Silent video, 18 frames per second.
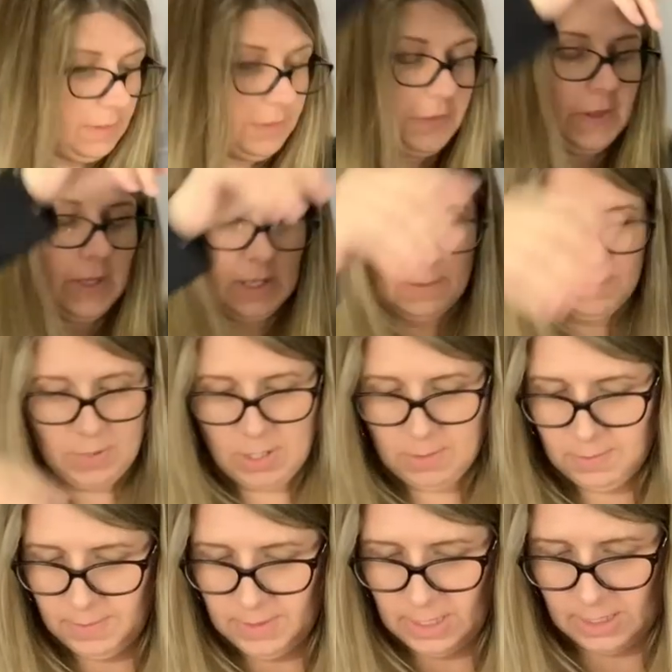think I'm
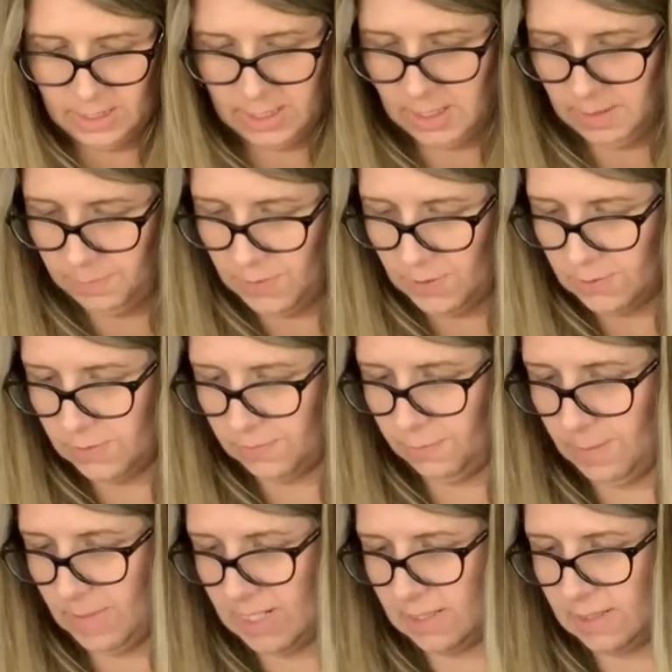probably going to keep those
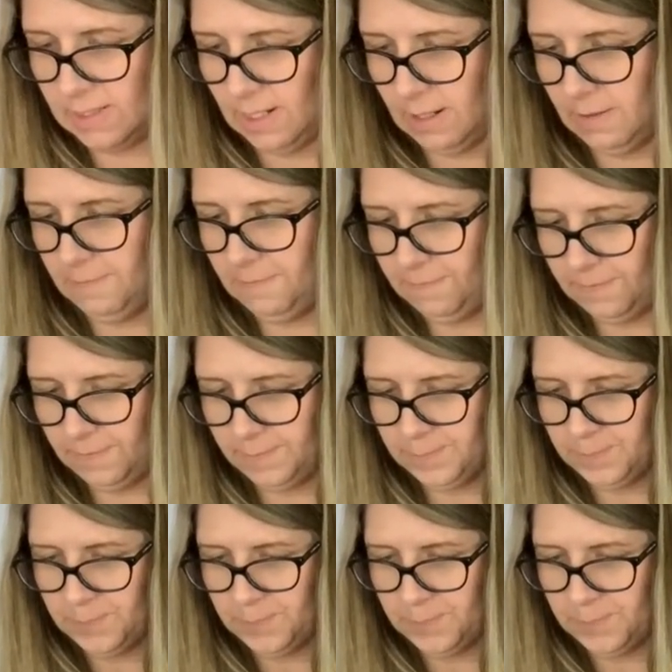for myself.